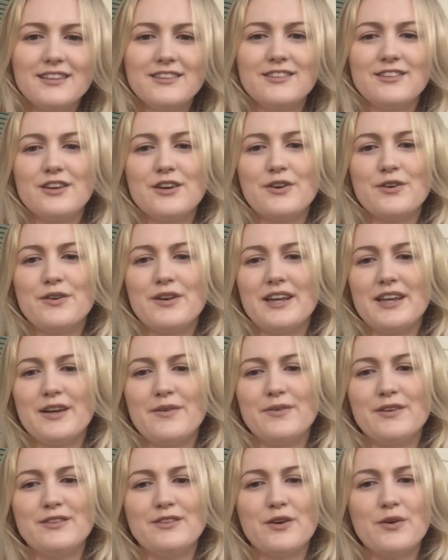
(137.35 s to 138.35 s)
So it
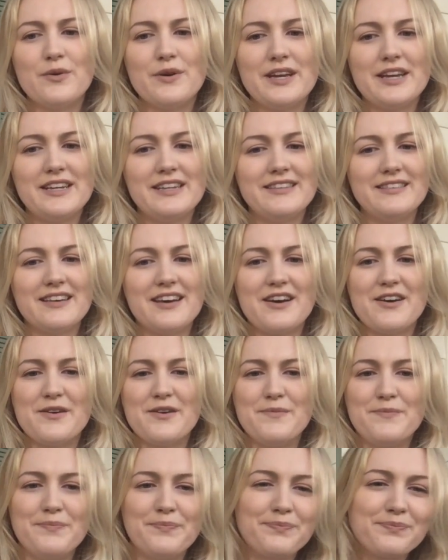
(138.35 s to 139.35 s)
was always
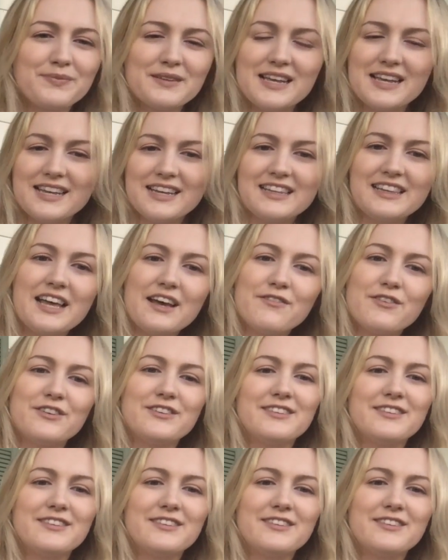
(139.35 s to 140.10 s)
clever